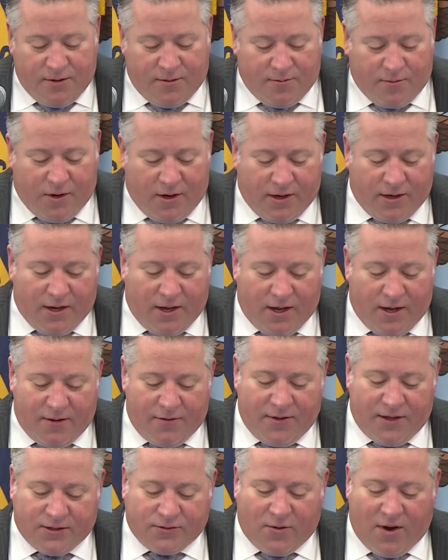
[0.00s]

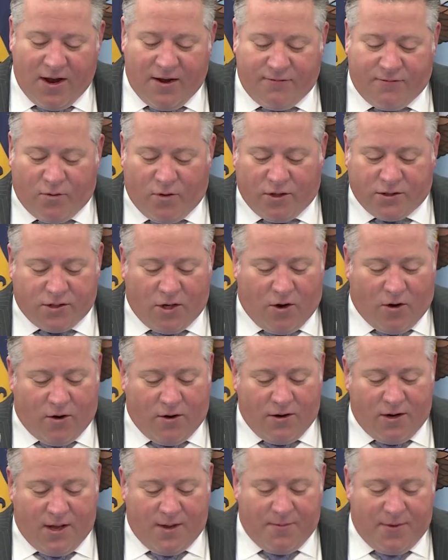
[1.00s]
But that's why I've worked
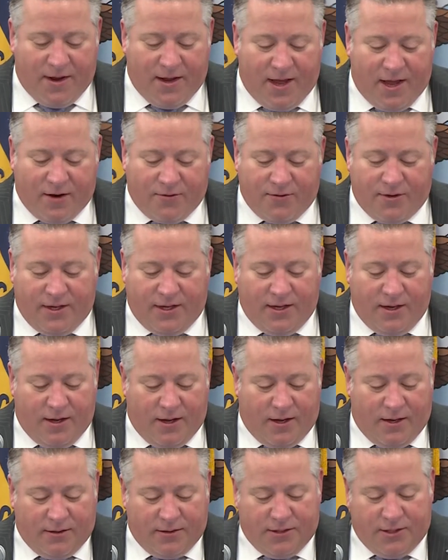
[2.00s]
hard on my equity
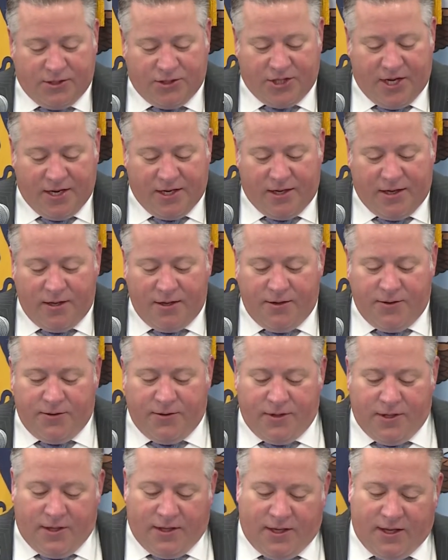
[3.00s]
agenda
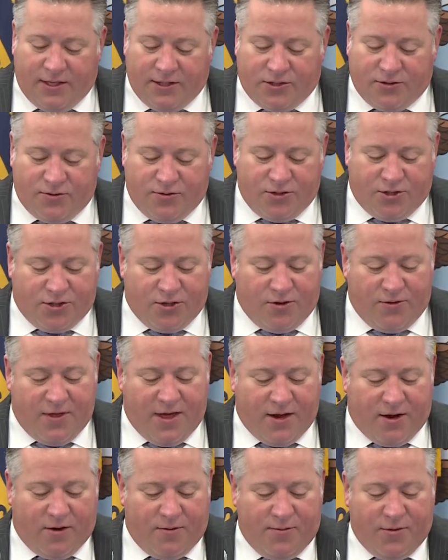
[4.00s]
and to ensure
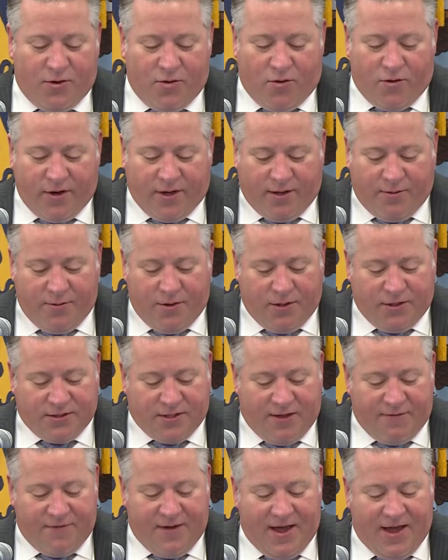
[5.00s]
that our minority communities
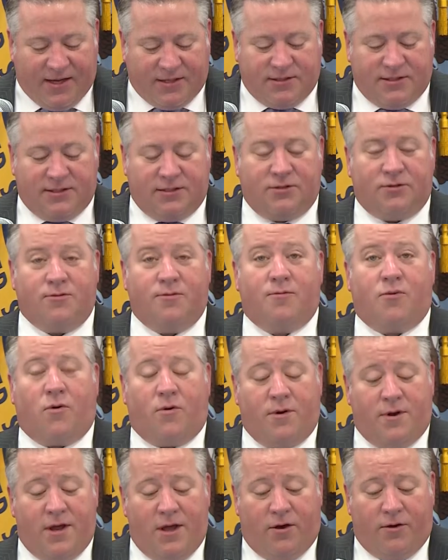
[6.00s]
have access to
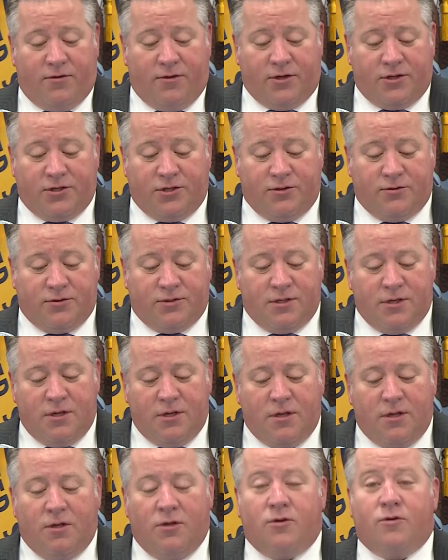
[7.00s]
important health issues.
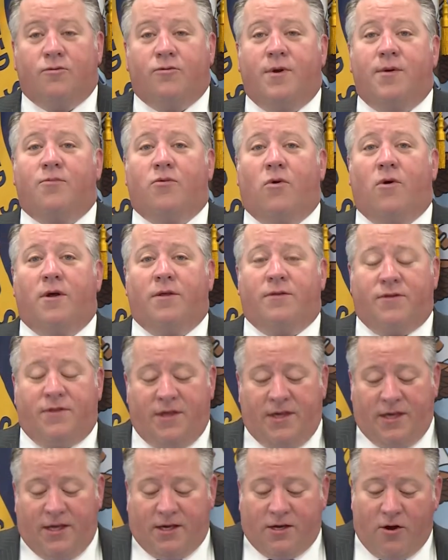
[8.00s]
We brought
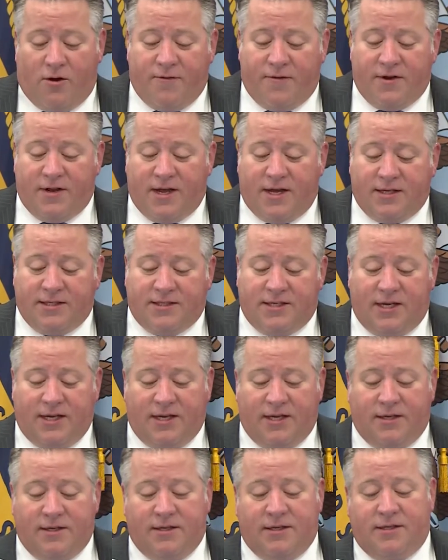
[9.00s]
the
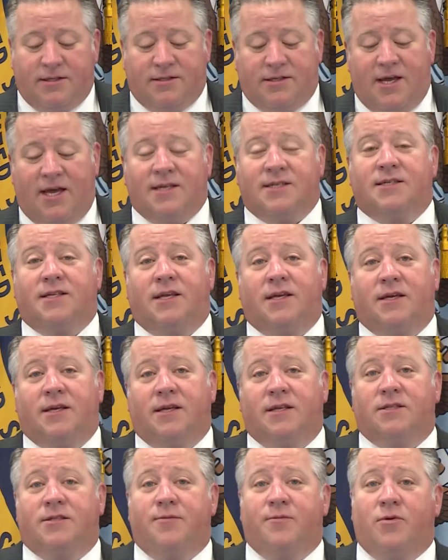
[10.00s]
COVID-19 testing
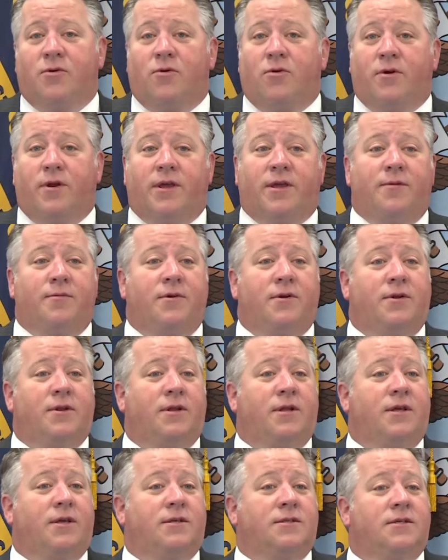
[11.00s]
into minority
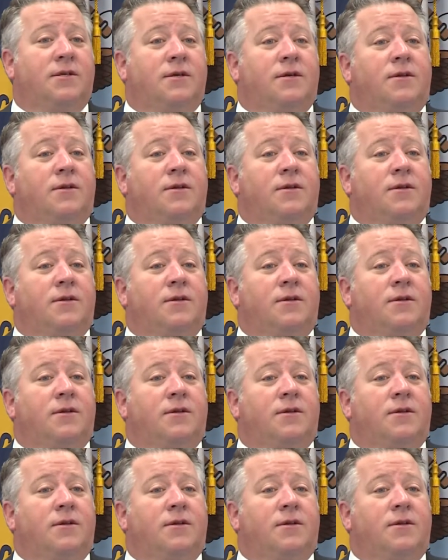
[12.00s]
communities